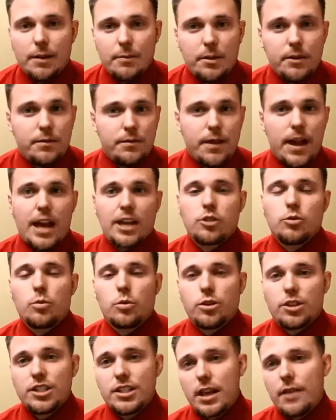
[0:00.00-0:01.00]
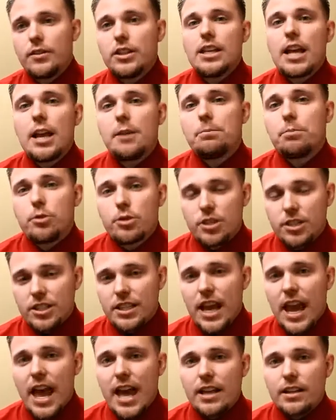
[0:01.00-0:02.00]
In fact, we're
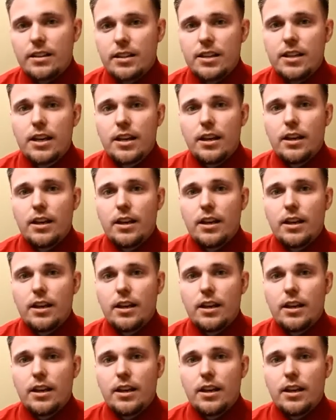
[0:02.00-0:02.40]
78%